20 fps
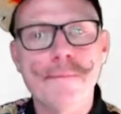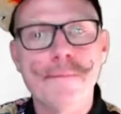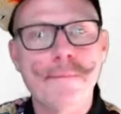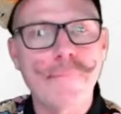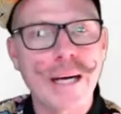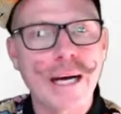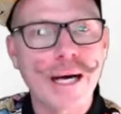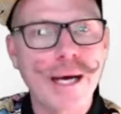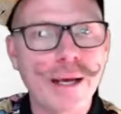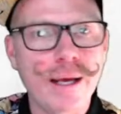
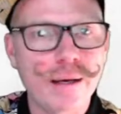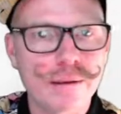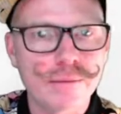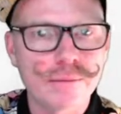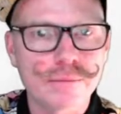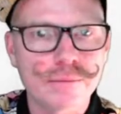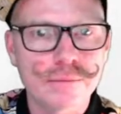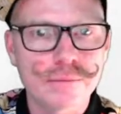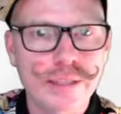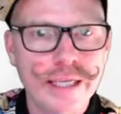But
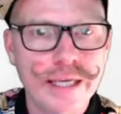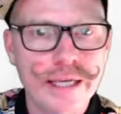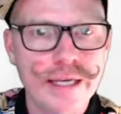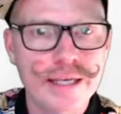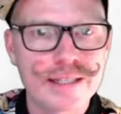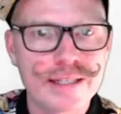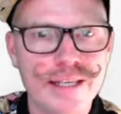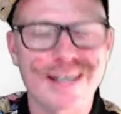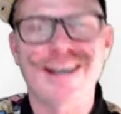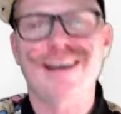
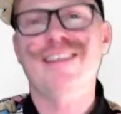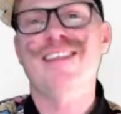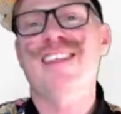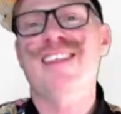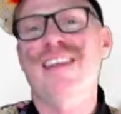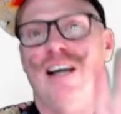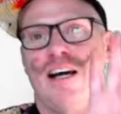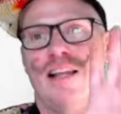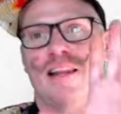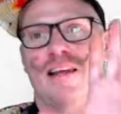here's another
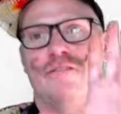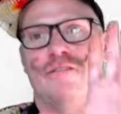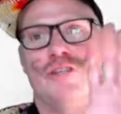thing I love